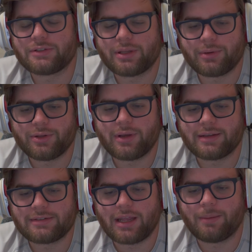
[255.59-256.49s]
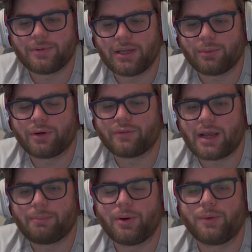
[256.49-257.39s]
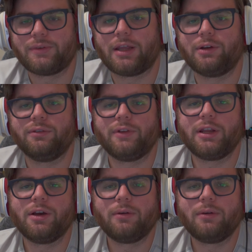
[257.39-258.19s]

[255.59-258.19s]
so that way you guys stay up to date whenever I post a new video.